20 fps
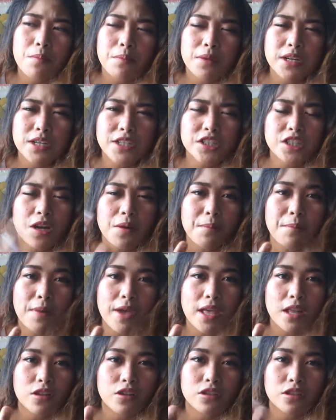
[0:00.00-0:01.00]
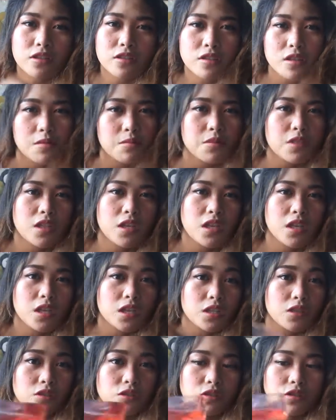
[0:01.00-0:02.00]
para siyang melon, something
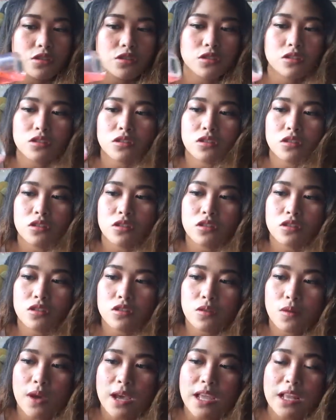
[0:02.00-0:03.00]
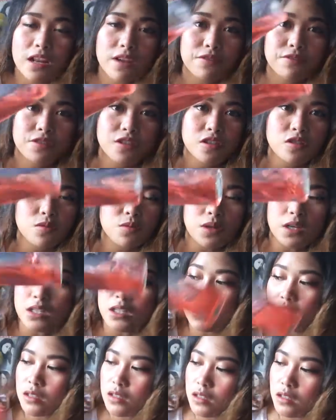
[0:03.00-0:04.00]
ganun. So, I love this one.